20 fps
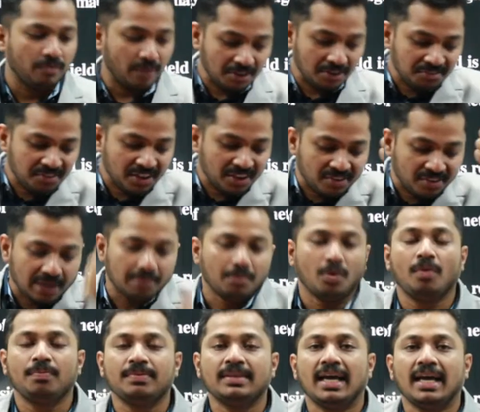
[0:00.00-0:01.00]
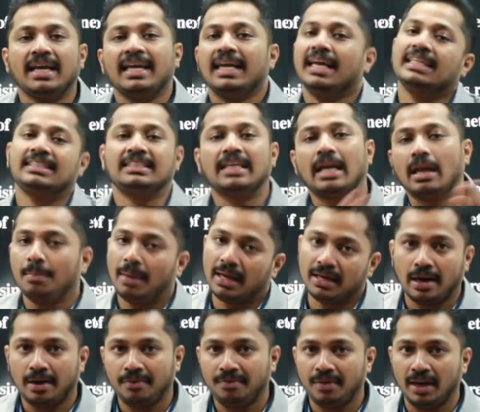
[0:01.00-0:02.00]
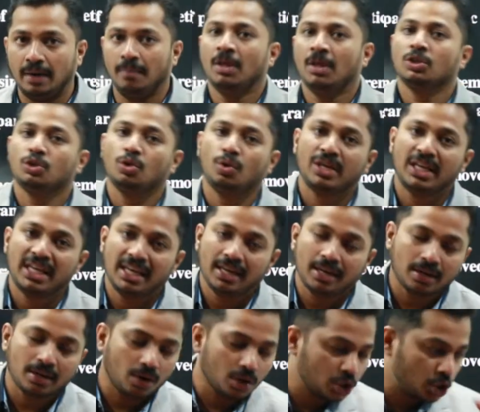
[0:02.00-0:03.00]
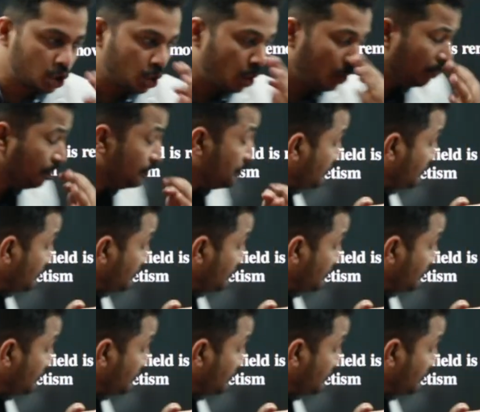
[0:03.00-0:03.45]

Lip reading: when we remove the external magnetic field. So here also